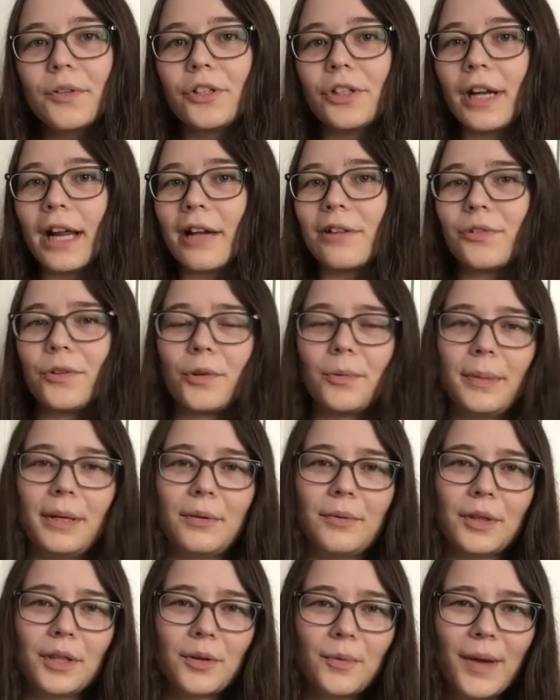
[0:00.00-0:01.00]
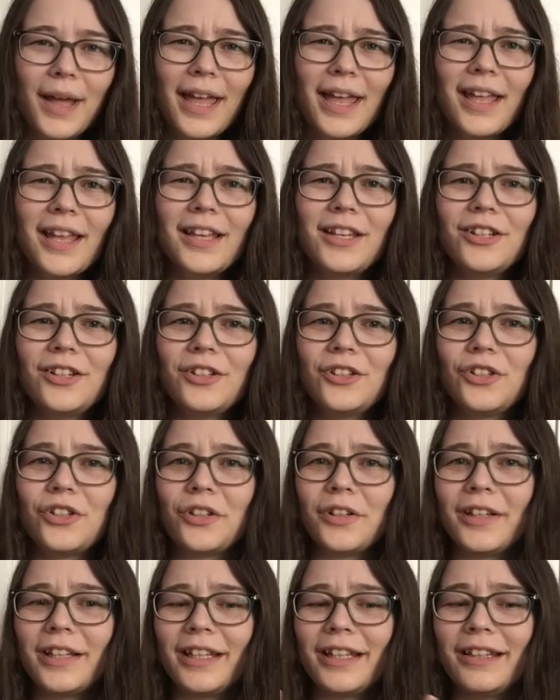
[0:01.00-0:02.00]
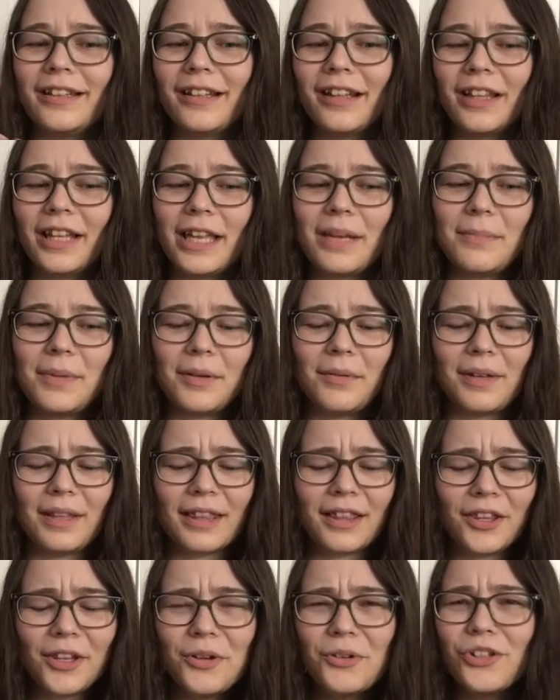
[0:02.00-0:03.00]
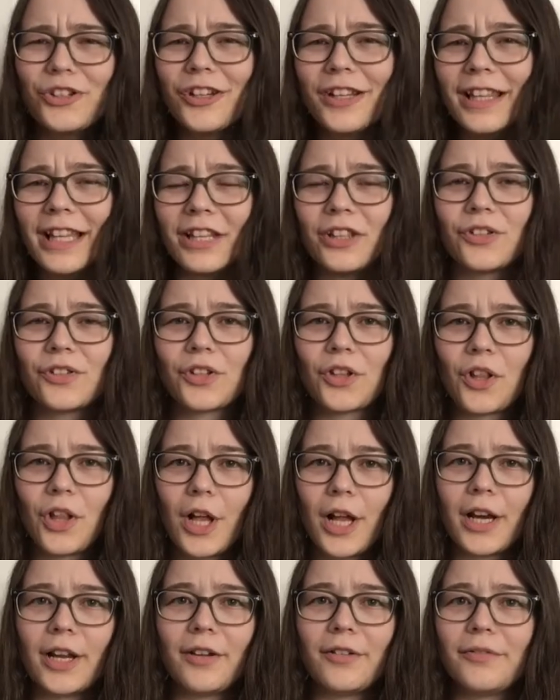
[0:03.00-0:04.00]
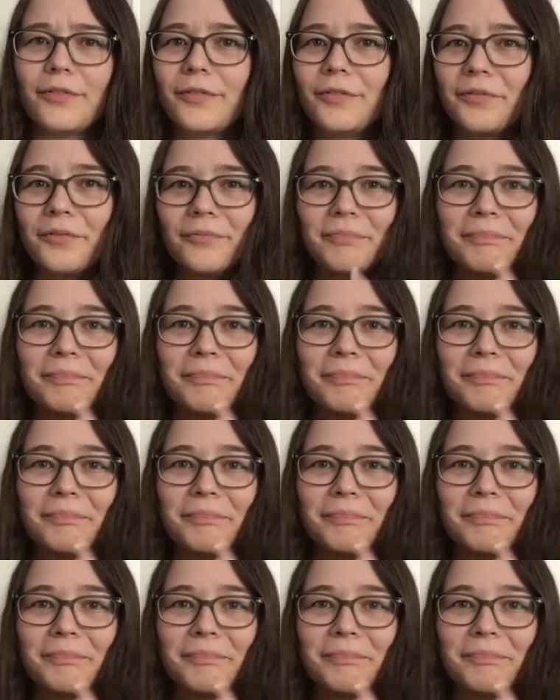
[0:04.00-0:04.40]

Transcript: Should Azriel be with Gwen? Should Elaine be with Lucian? There's a lot of...